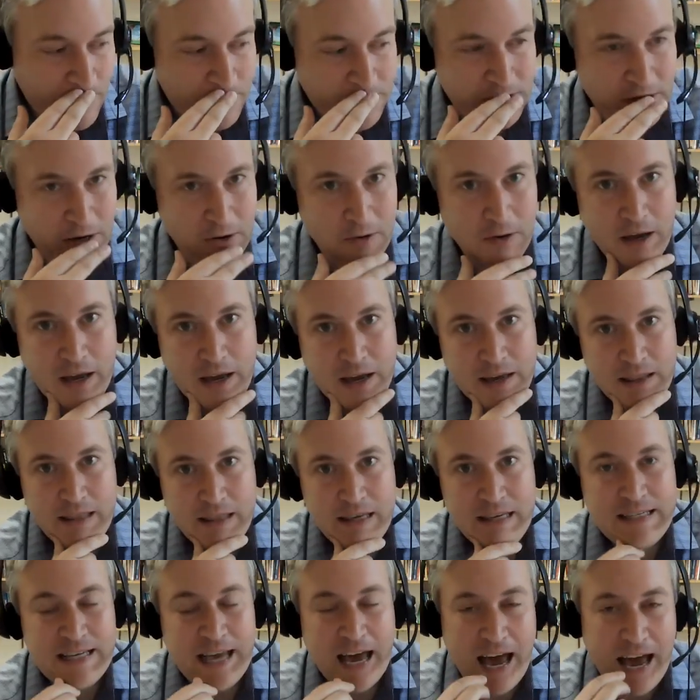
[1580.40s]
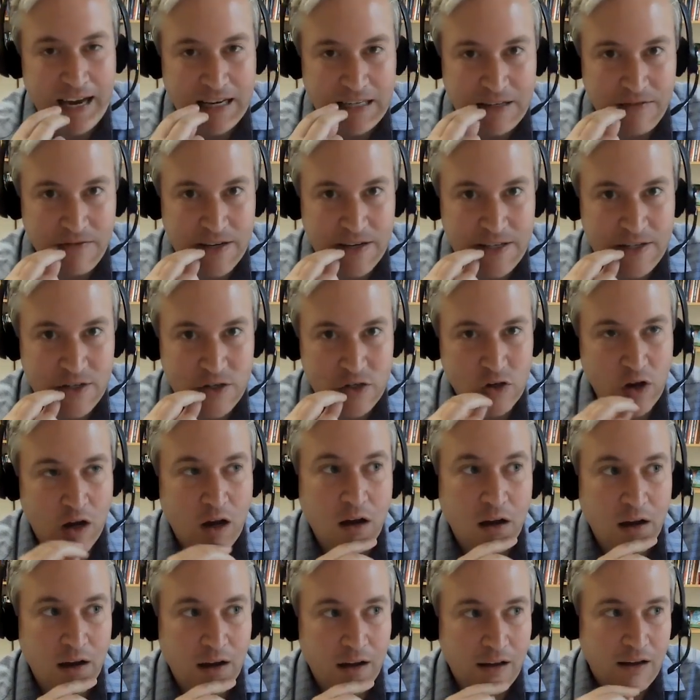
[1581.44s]
So these activists
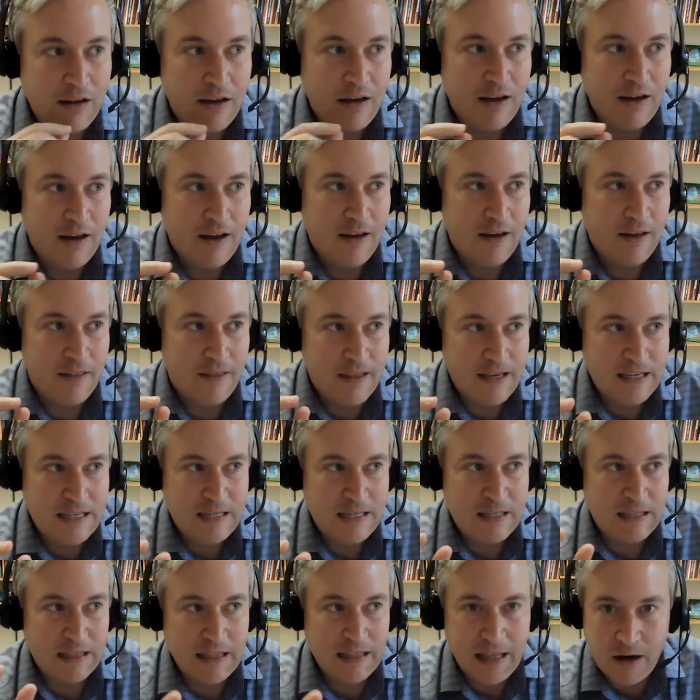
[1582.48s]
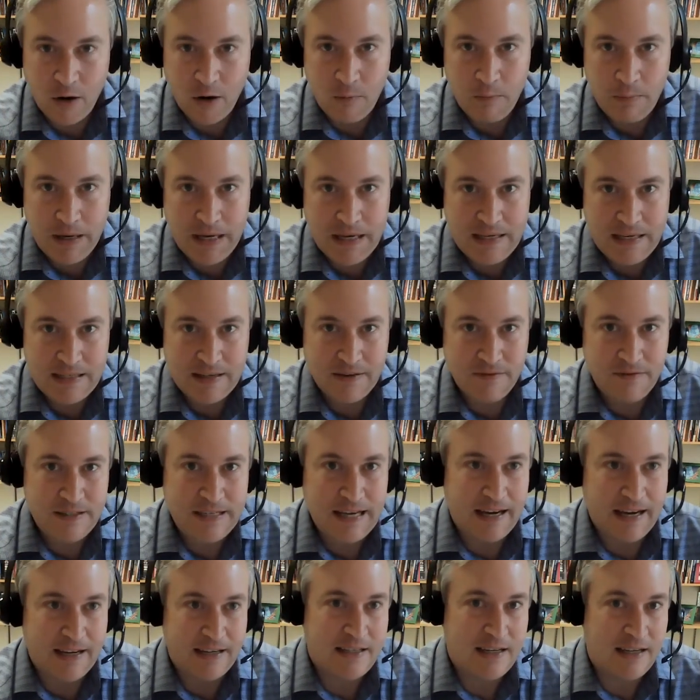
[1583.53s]
saw this little piece of
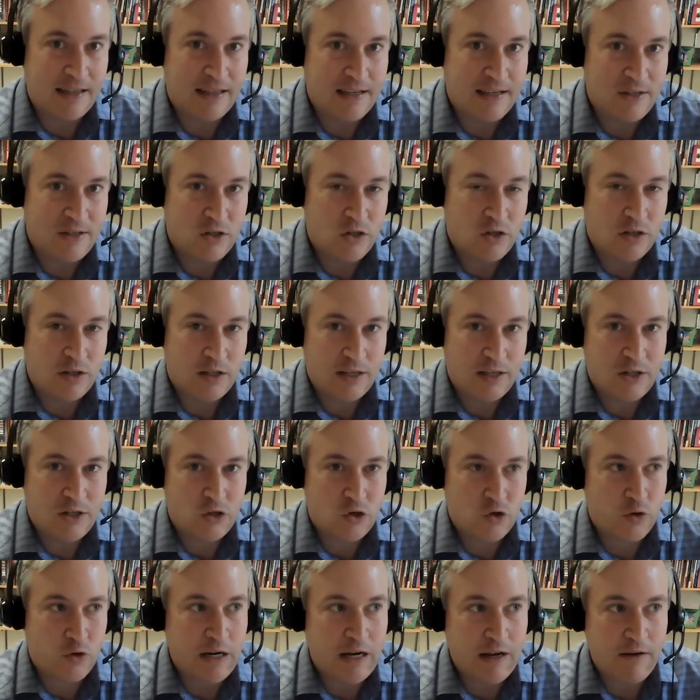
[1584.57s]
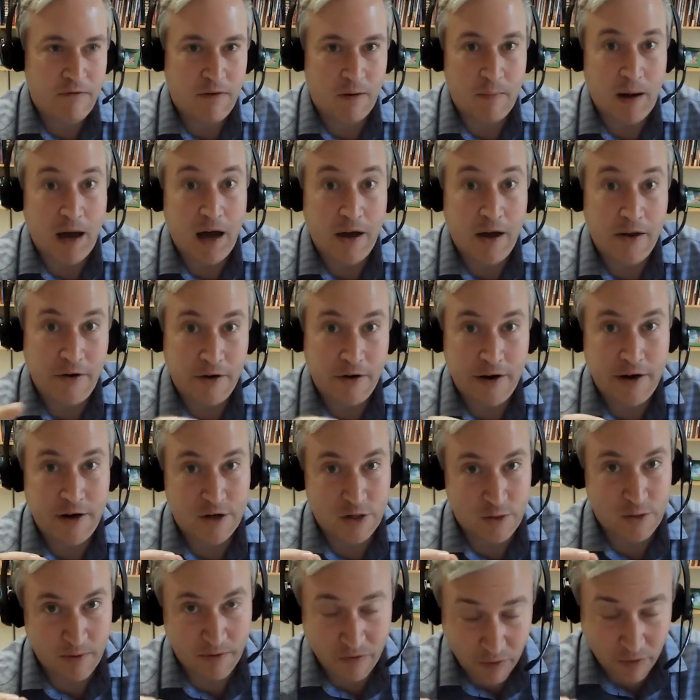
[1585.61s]
text in this treaty from 100
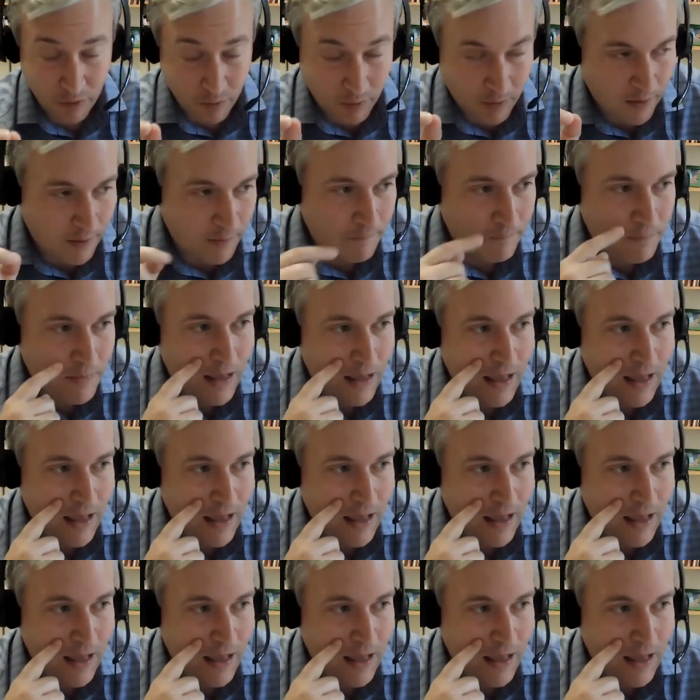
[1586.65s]
years before.